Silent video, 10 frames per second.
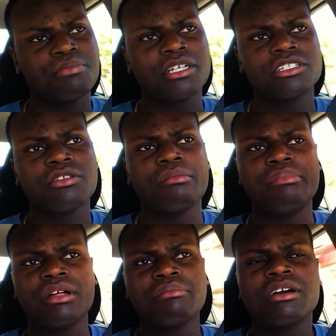especially
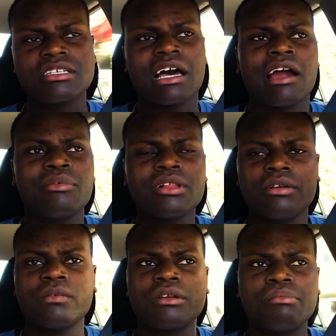the build, because I
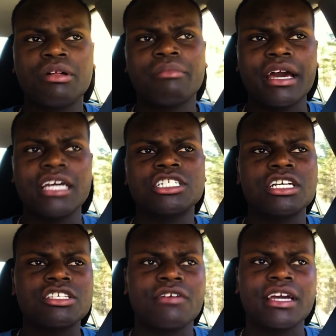really want to build my
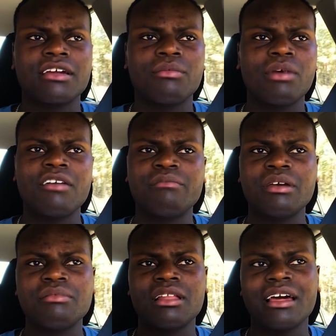engine so I can
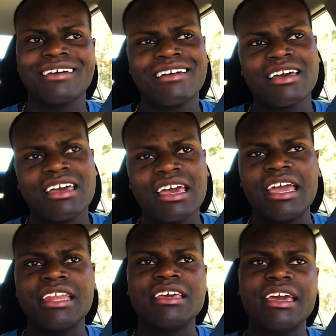rev maybe
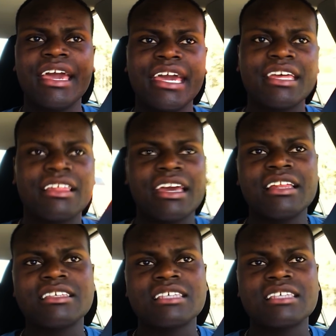88,